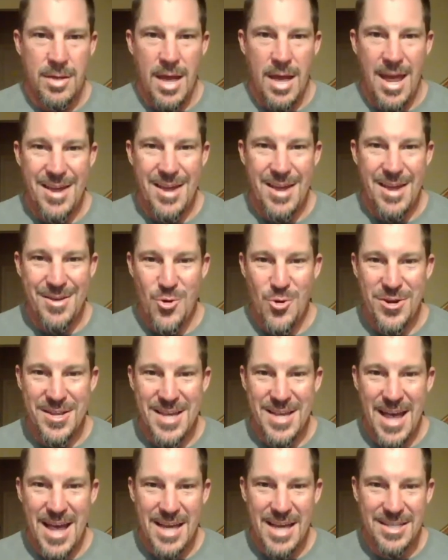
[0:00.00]
Hey, good morning,
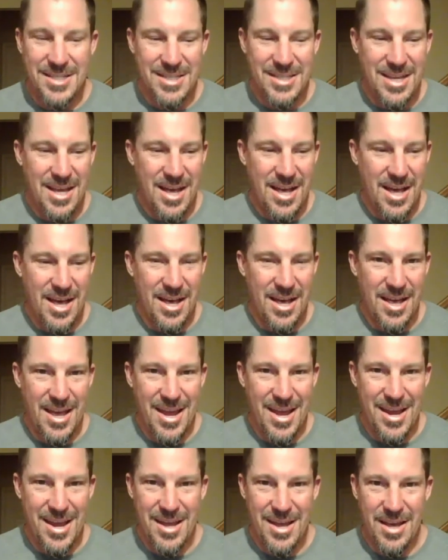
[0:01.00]
guys. Uh,
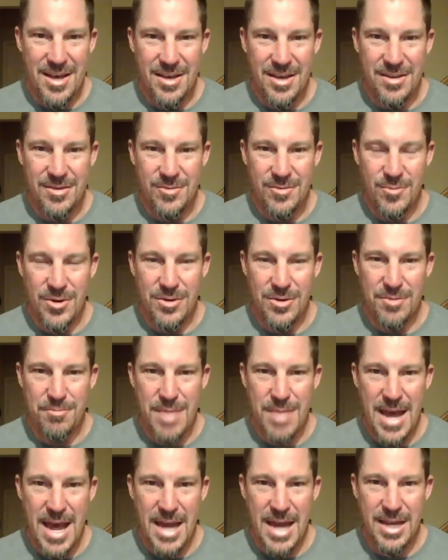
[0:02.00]
hey, uh, welcome
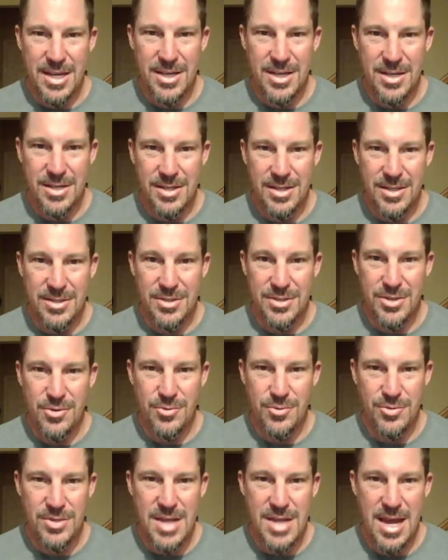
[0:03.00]
back. It's
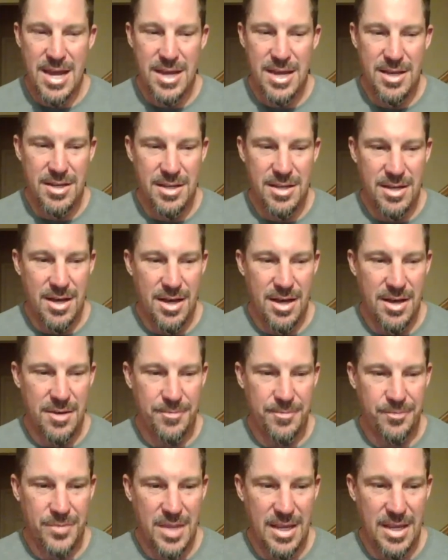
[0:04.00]
Tuesday, uh,
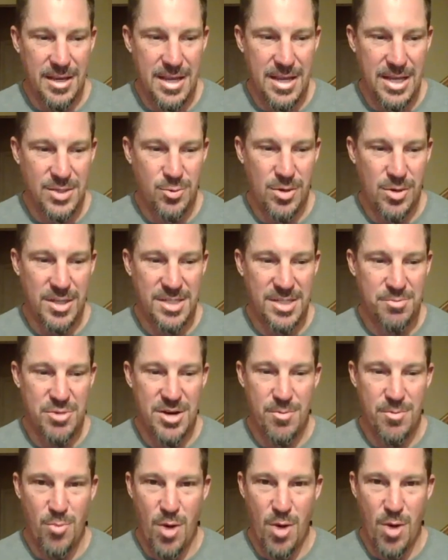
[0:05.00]
and guess what?
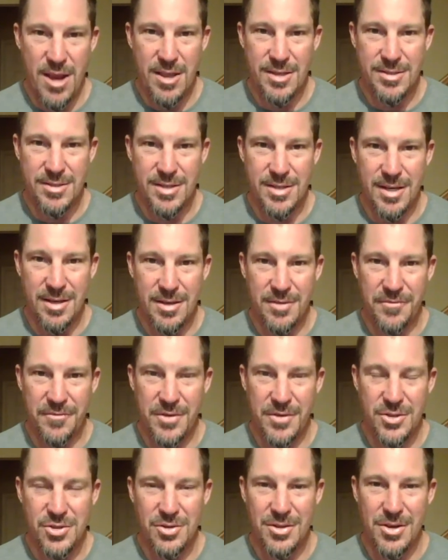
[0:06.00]
Spring break is uh,
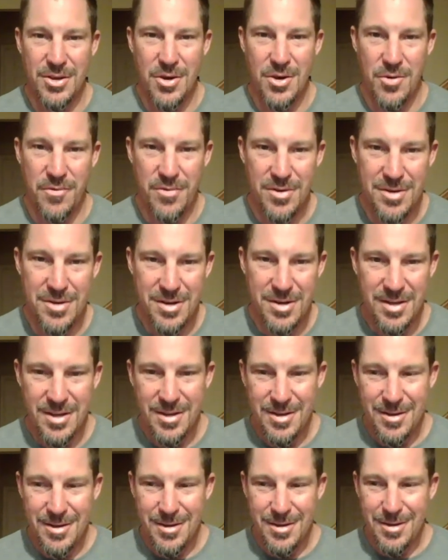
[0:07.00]
officially over.
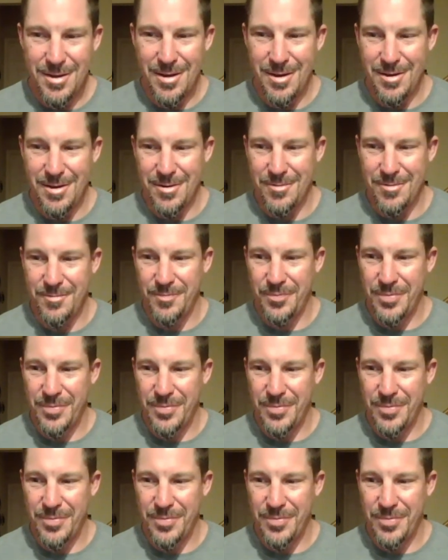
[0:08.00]
Um,